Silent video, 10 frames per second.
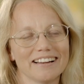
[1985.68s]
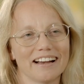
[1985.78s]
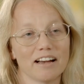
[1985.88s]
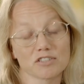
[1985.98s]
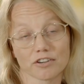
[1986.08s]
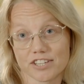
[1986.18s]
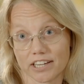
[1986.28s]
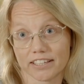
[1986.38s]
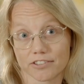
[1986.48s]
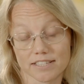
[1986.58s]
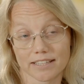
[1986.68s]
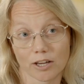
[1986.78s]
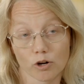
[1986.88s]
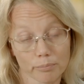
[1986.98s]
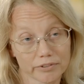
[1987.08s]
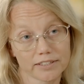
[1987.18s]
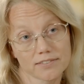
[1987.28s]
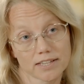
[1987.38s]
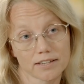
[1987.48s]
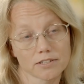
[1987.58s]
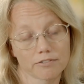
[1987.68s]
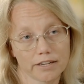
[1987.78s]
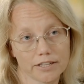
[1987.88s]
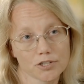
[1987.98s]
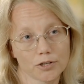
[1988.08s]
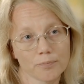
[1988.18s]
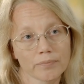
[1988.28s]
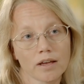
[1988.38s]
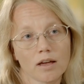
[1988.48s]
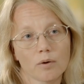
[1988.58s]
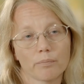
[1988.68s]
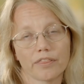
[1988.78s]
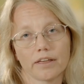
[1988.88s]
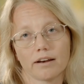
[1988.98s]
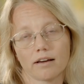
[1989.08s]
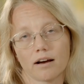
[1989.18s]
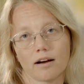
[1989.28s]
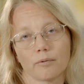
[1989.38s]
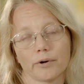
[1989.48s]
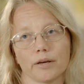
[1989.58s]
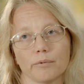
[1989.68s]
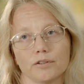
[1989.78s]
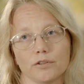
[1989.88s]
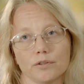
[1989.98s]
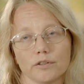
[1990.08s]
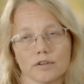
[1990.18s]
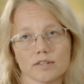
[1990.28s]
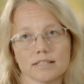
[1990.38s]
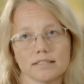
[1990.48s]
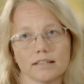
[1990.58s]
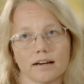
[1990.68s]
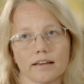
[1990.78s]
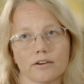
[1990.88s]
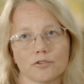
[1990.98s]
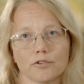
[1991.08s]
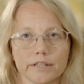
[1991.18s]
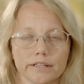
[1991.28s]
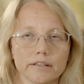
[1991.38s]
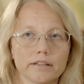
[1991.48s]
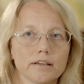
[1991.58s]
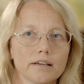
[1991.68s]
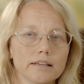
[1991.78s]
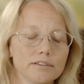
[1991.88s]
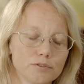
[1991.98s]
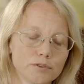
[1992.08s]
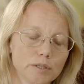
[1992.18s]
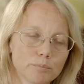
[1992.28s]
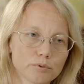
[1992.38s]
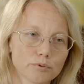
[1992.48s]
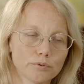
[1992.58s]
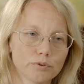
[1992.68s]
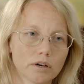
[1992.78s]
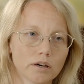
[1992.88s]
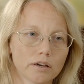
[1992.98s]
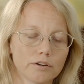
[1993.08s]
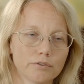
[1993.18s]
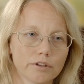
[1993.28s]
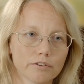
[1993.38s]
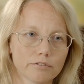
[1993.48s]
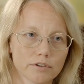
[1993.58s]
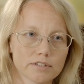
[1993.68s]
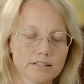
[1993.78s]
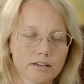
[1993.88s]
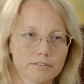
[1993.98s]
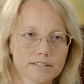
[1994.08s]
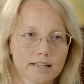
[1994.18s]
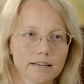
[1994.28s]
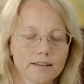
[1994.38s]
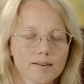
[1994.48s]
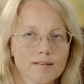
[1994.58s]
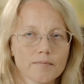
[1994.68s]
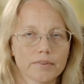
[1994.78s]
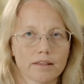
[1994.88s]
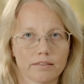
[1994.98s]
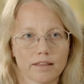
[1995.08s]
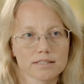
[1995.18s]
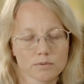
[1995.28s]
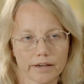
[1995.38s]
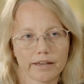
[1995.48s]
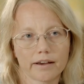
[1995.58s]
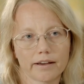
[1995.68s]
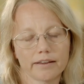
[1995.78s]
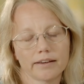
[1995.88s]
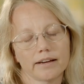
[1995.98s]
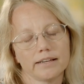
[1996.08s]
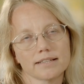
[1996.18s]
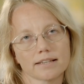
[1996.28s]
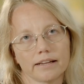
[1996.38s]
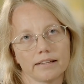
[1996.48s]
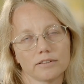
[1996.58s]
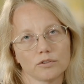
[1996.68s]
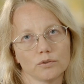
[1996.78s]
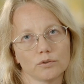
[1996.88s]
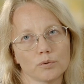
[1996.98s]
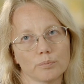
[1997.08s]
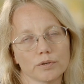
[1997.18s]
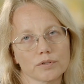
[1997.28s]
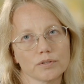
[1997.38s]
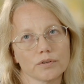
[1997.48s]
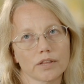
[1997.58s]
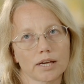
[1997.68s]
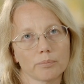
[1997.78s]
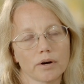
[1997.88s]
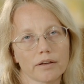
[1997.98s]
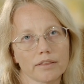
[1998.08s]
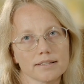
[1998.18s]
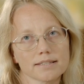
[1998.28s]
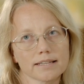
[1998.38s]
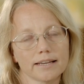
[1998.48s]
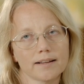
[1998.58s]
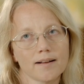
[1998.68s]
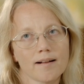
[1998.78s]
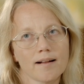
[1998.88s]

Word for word: I was originally interested in comparative science of religion, but then uh, when I went to university, I got really into Hebrew uh, during the first year of study, and that's why I, I decided to to pursue that path instead.